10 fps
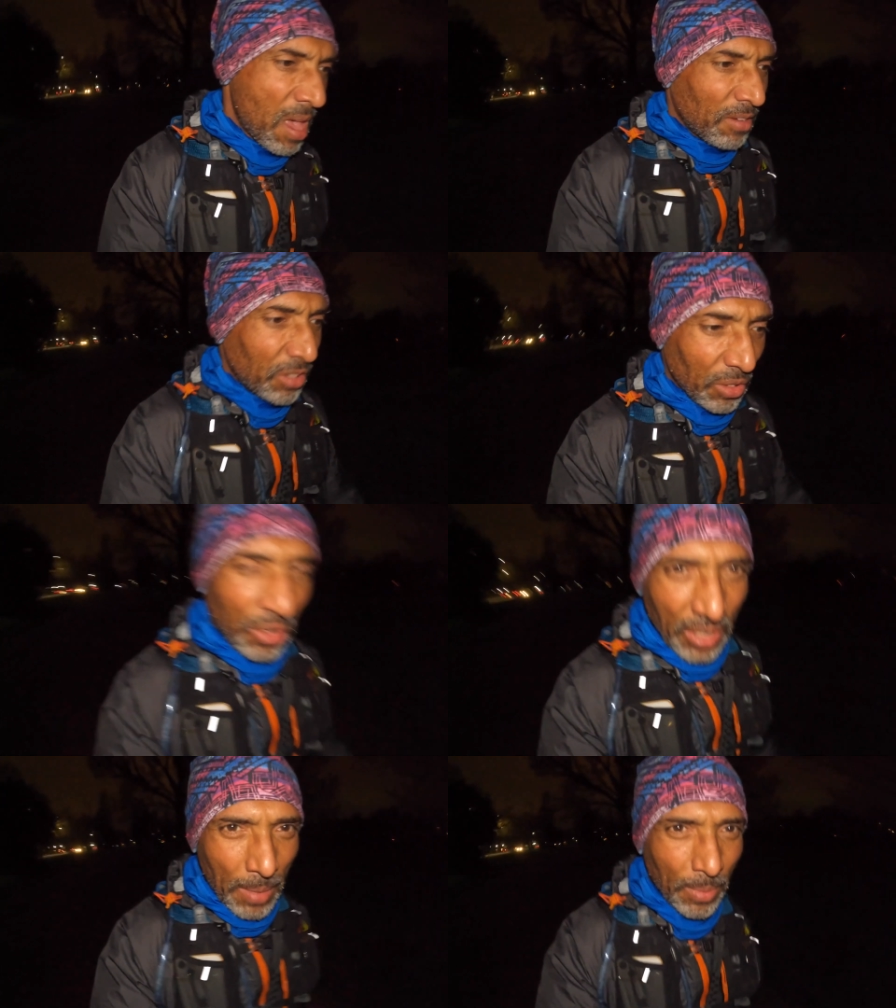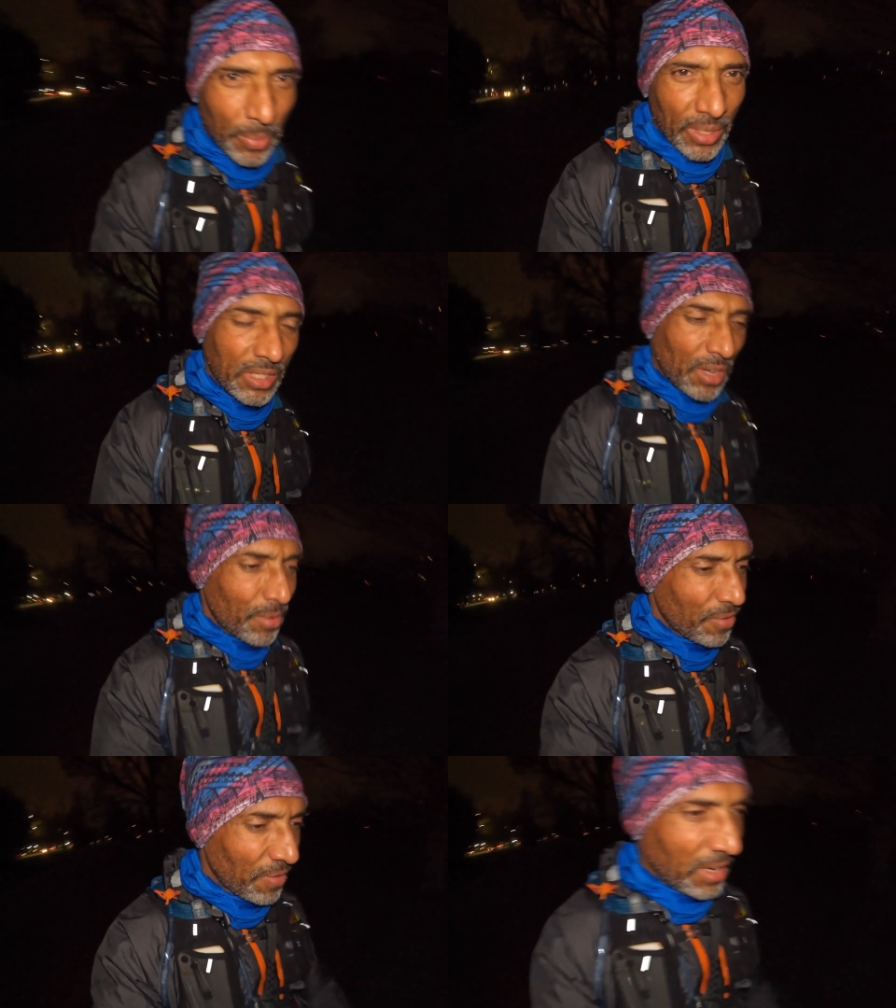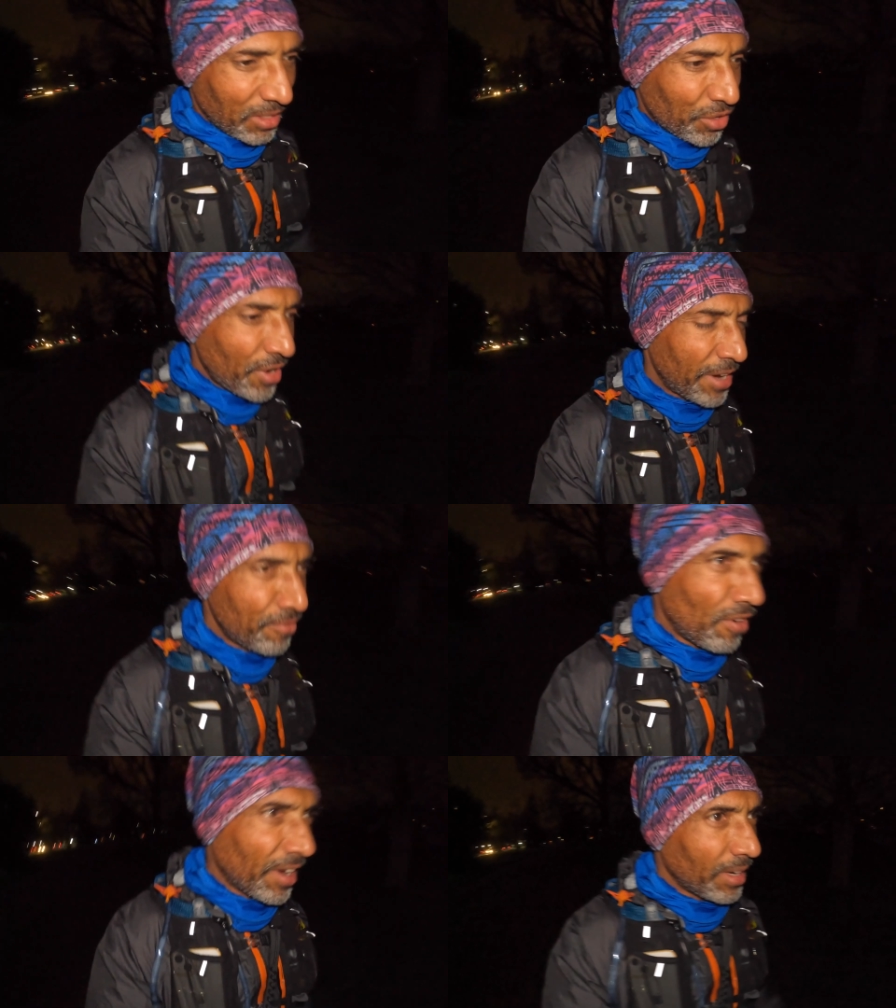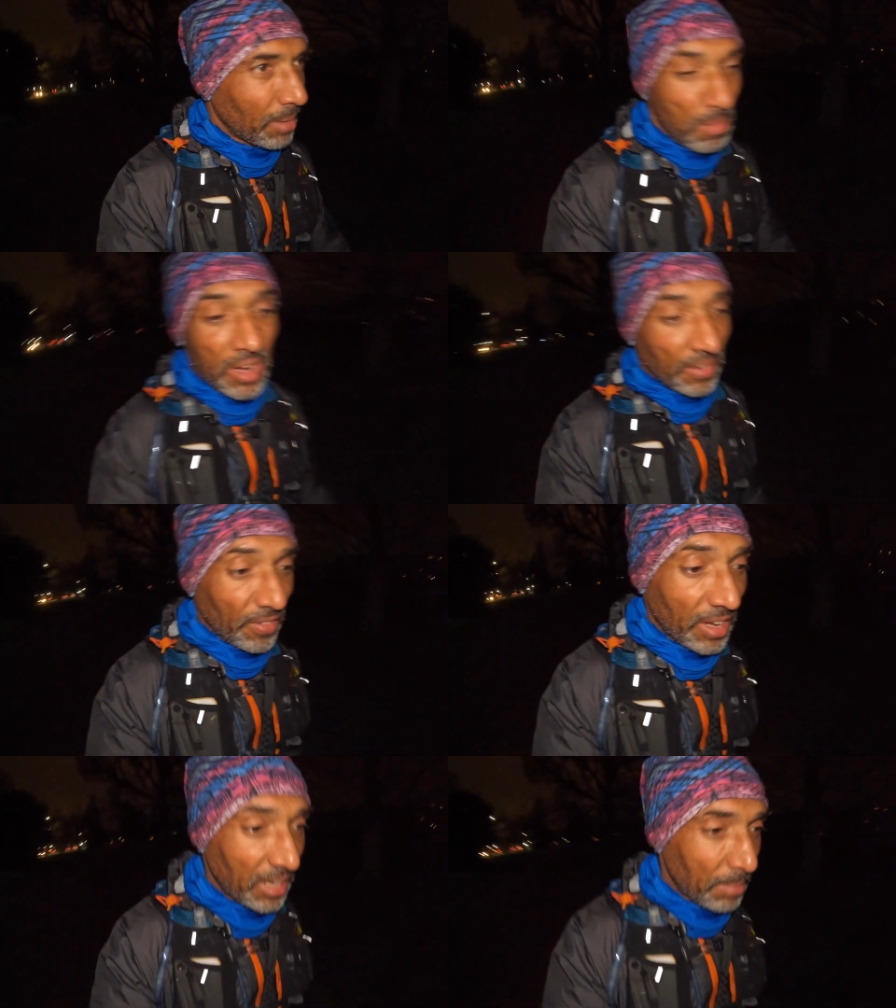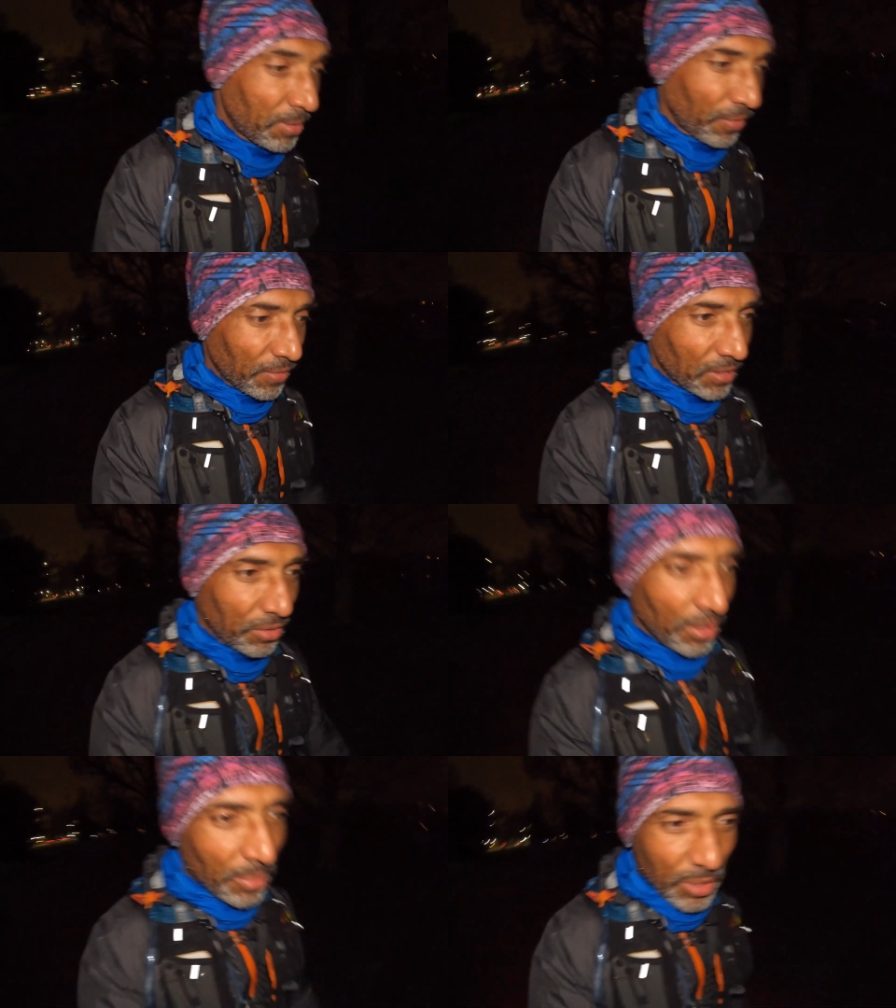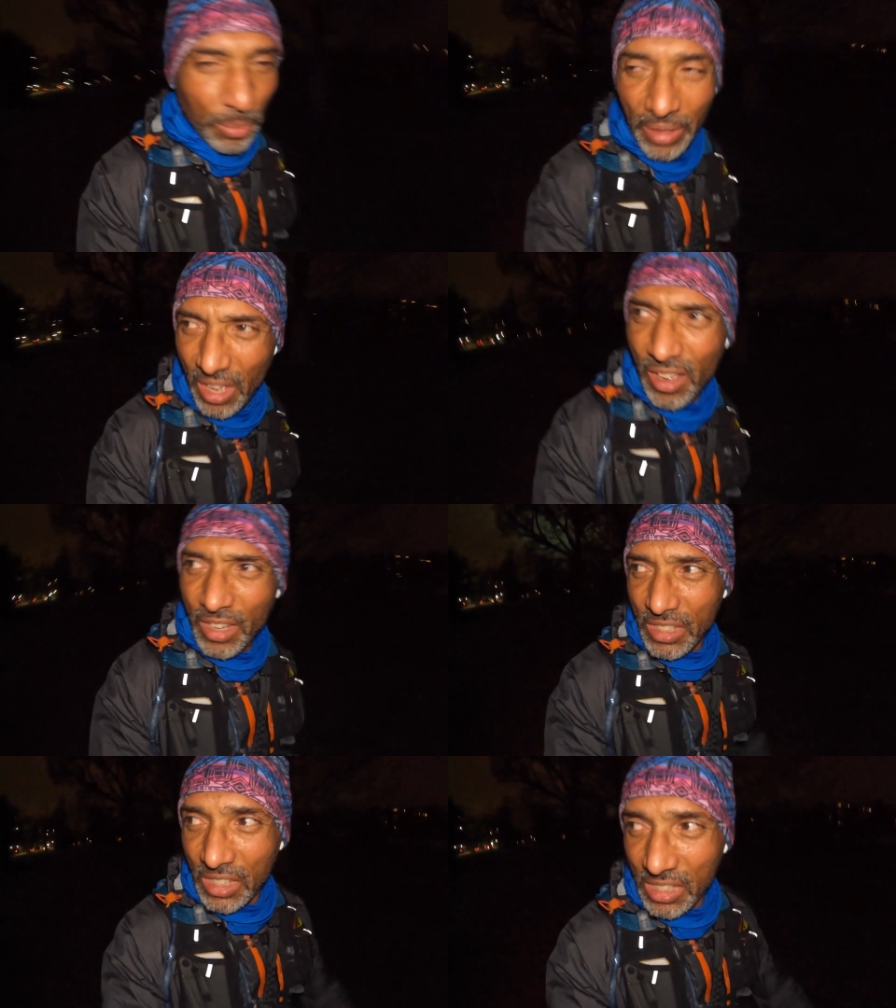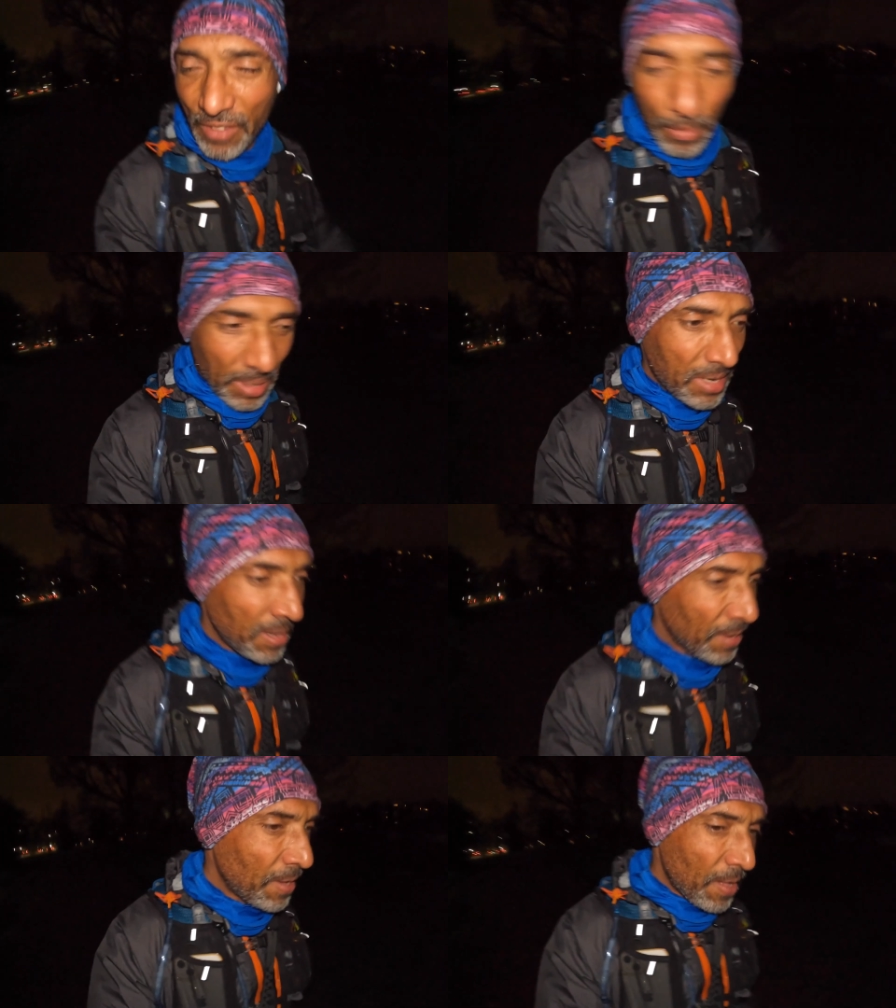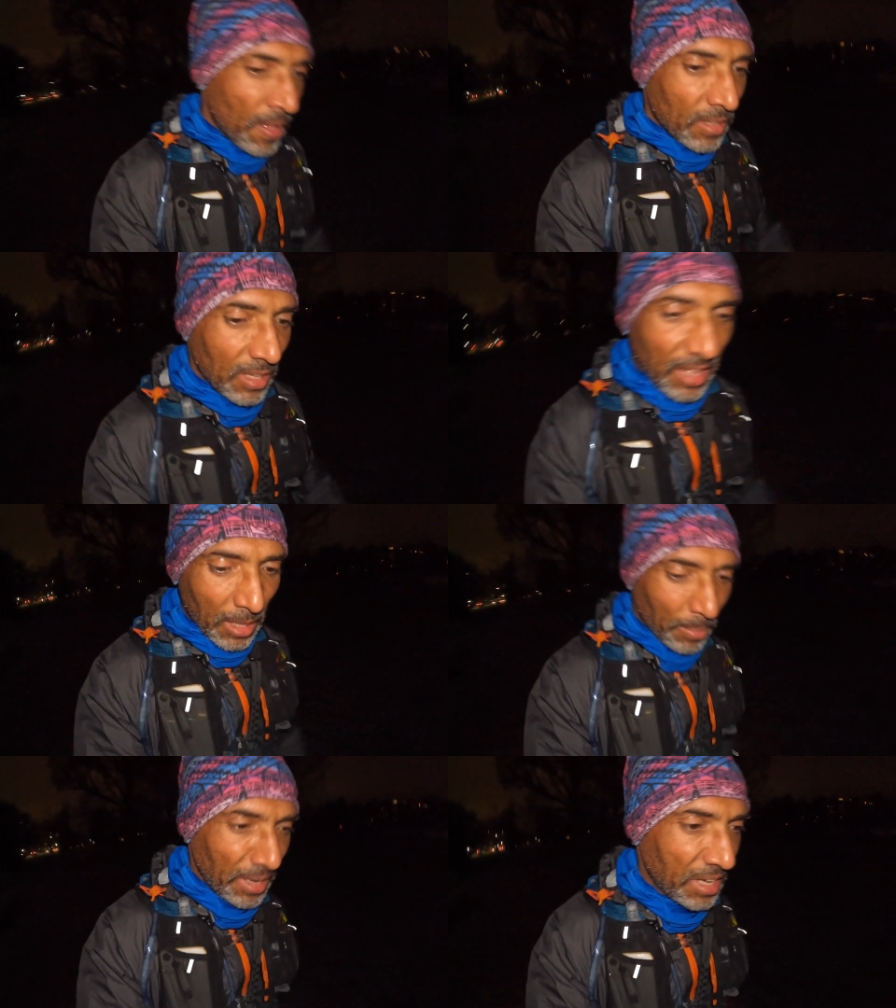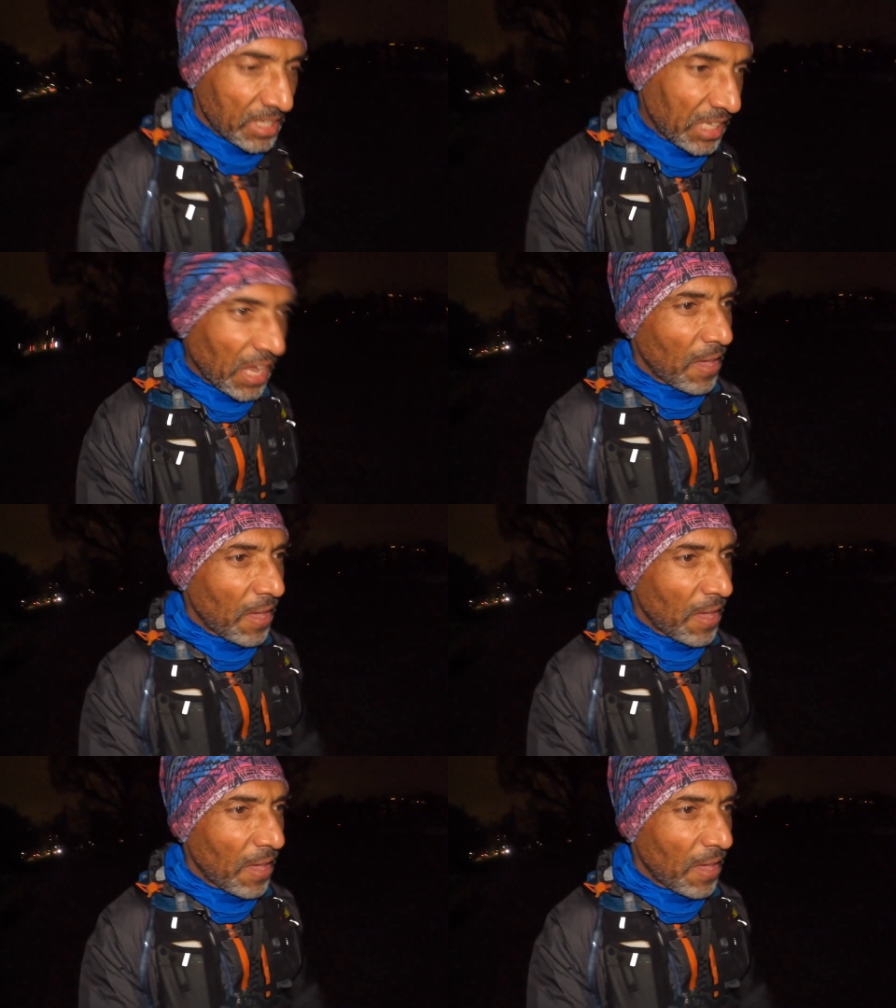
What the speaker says: Still got a couple of weeks, so if I train right, I might even get it up to 53, which will be the highest it's ever been. So that'll be nice.